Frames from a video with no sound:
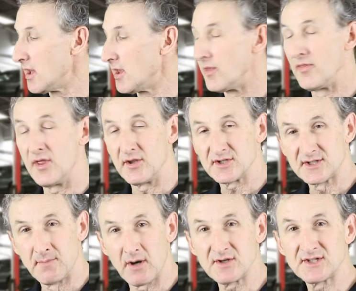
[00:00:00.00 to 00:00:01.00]
The
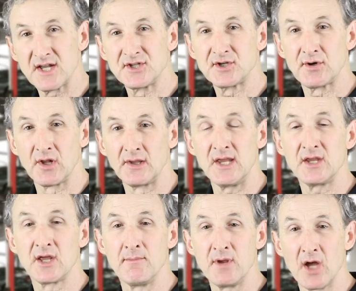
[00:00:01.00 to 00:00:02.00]
Smart Sensor Elite
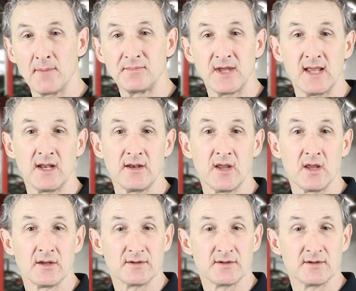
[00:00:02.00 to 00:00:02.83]
can be updated